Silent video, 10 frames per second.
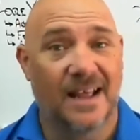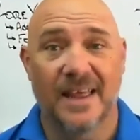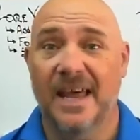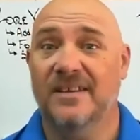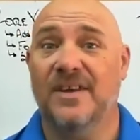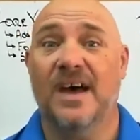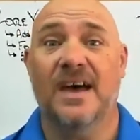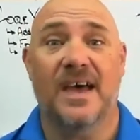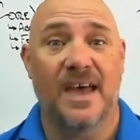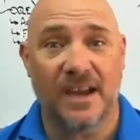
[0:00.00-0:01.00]
That is a
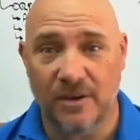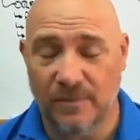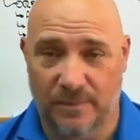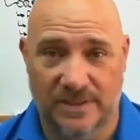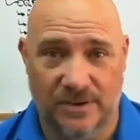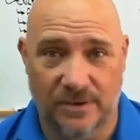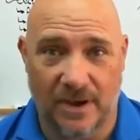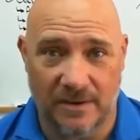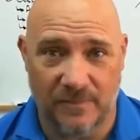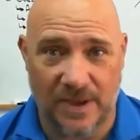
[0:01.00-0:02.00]
heck of a return
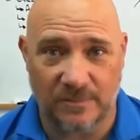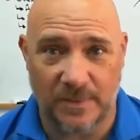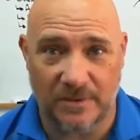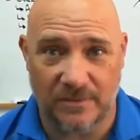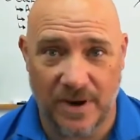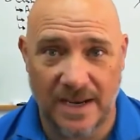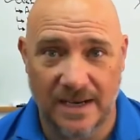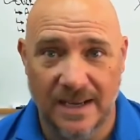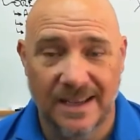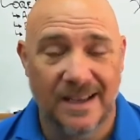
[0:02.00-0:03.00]
on investment, right?